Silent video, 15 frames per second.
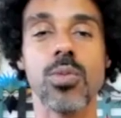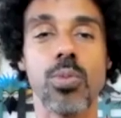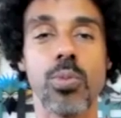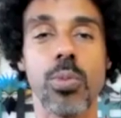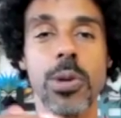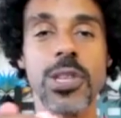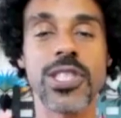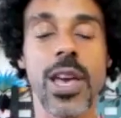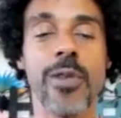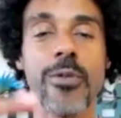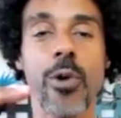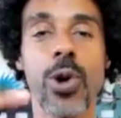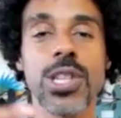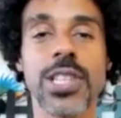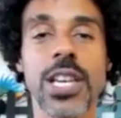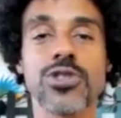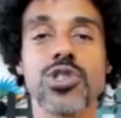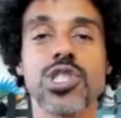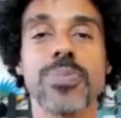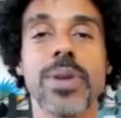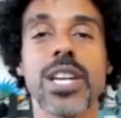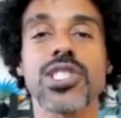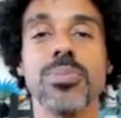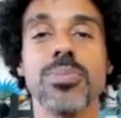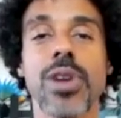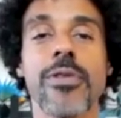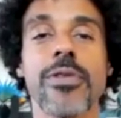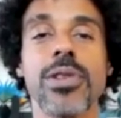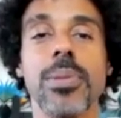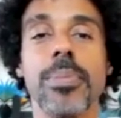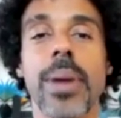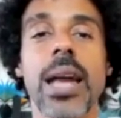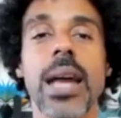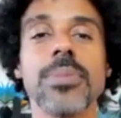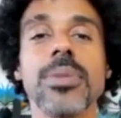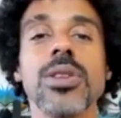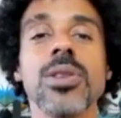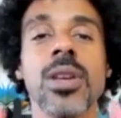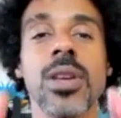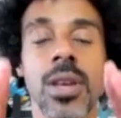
when we say voice, introspection, breath, and embodiment,